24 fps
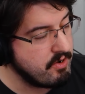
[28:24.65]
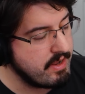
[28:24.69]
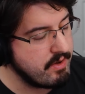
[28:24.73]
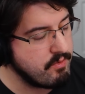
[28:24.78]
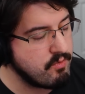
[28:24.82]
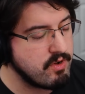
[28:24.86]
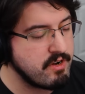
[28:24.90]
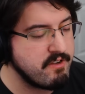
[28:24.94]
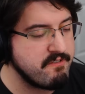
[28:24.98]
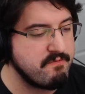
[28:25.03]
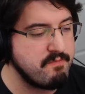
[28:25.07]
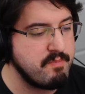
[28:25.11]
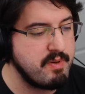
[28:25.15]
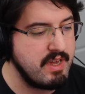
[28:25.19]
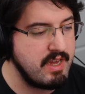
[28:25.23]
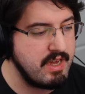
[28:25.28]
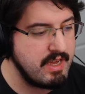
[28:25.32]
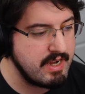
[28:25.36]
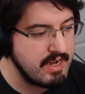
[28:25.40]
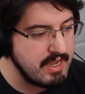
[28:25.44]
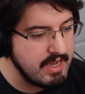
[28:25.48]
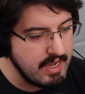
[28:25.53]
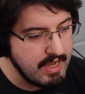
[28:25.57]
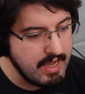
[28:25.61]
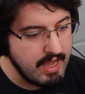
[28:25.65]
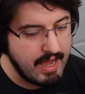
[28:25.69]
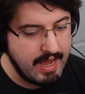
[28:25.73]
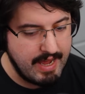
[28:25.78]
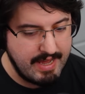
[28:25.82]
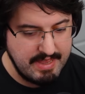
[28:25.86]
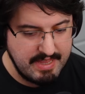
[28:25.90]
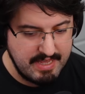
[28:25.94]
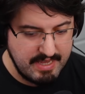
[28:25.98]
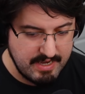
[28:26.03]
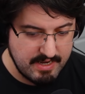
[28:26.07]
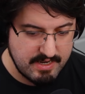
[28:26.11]
It would have been
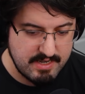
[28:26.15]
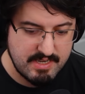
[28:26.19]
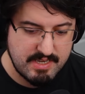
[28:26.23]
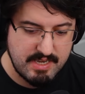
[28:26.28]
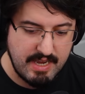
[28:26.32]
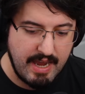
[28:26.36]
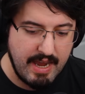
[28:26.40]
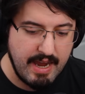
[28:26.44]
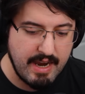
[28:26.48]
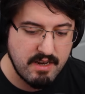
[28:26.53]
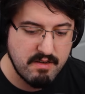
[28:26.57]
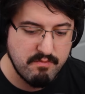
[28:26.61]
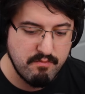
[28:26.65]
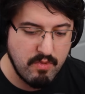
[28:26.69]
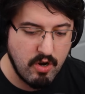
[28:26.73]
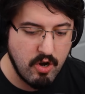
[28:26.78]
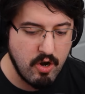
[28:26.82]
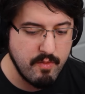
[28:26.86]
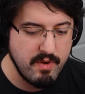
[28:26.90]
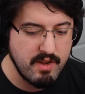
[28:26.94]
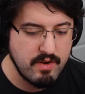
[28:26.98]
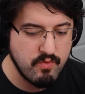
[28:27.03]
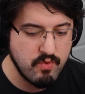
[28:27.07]
at the exact moment